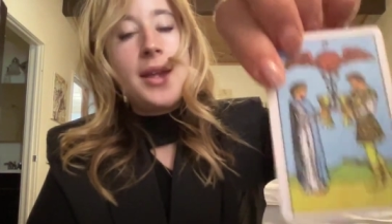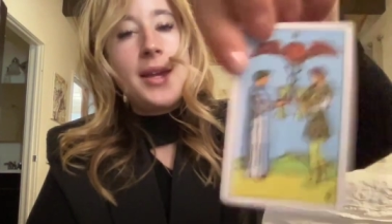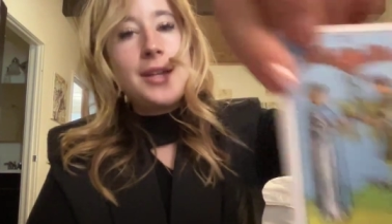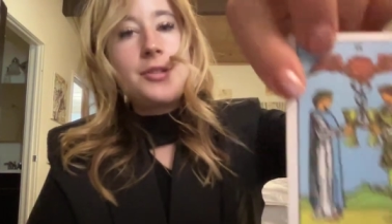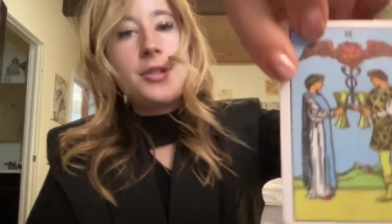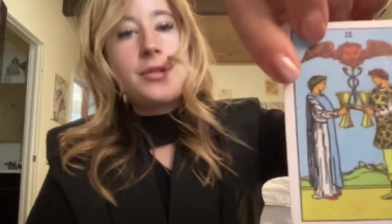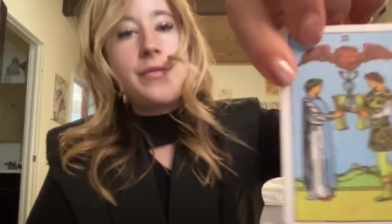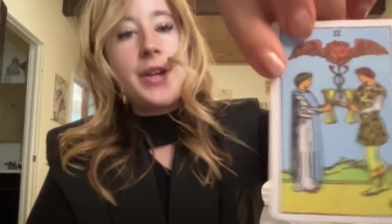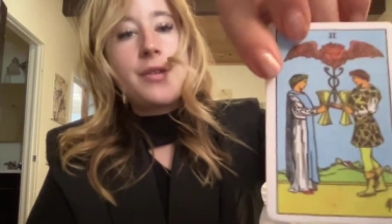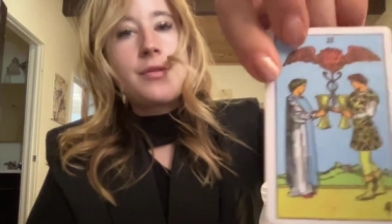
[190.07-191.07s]
It just
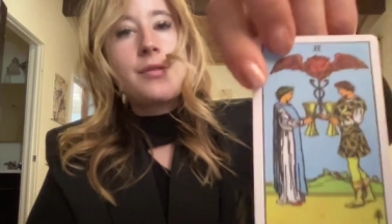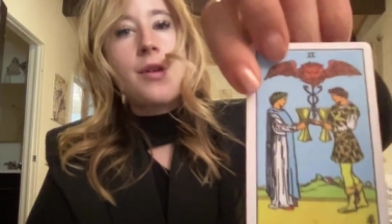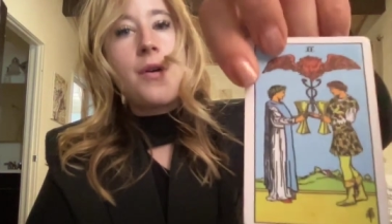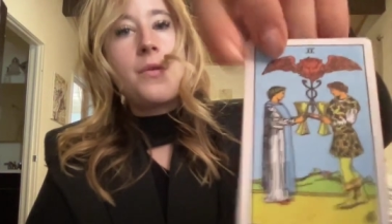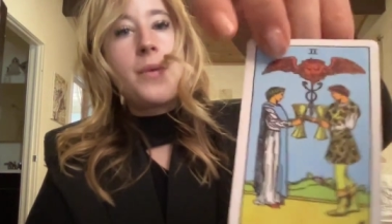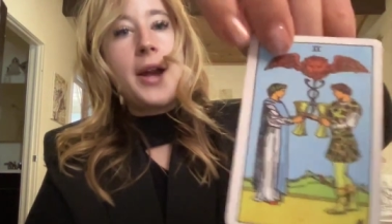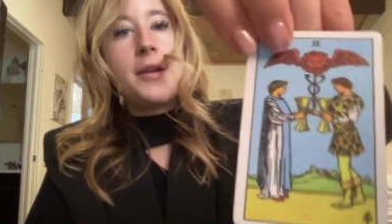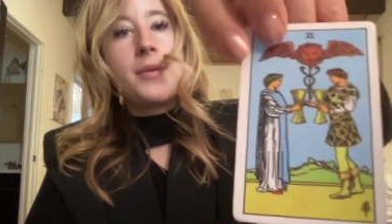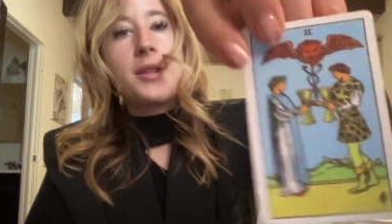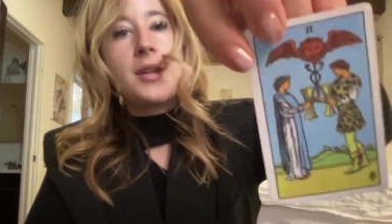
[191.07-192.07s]
feels so
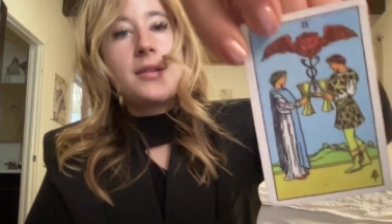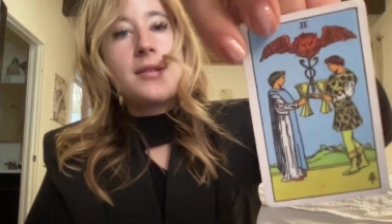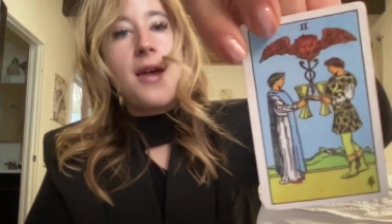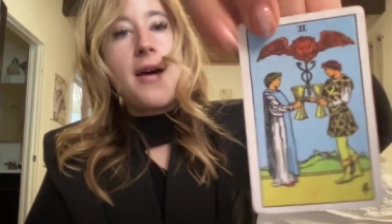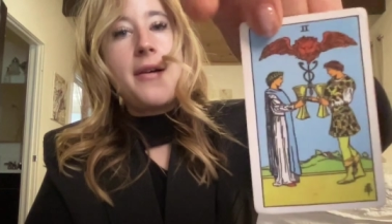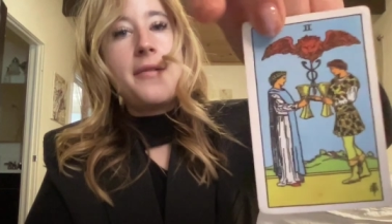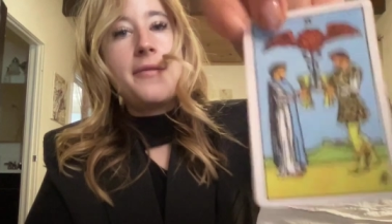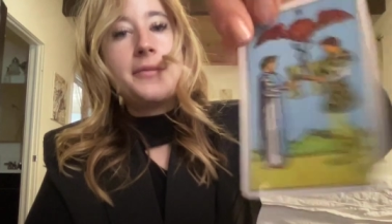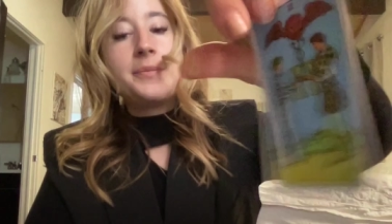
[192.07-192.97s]
right with this love.